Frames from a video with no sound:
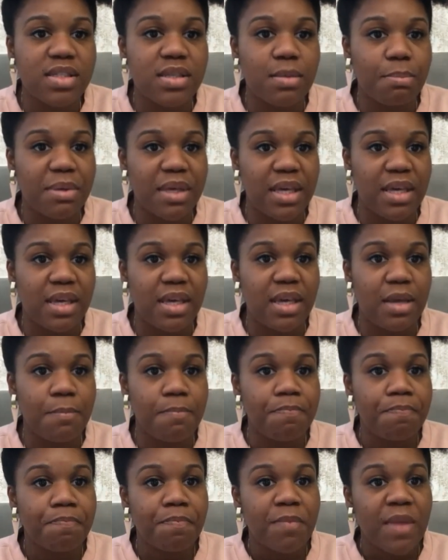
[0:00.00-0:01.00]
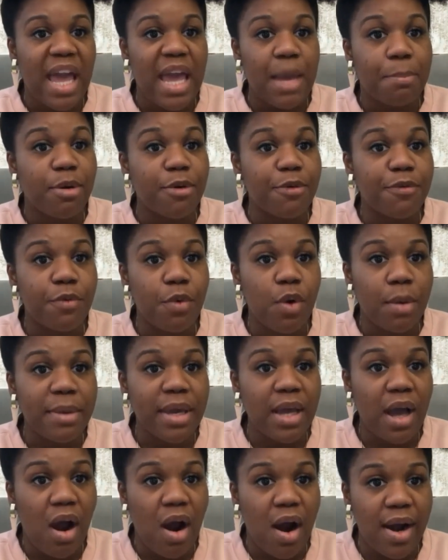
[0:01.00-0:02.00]
to be a
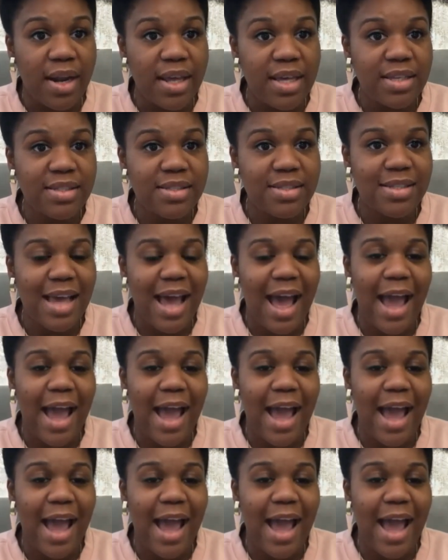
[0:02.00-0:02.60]
performing artist.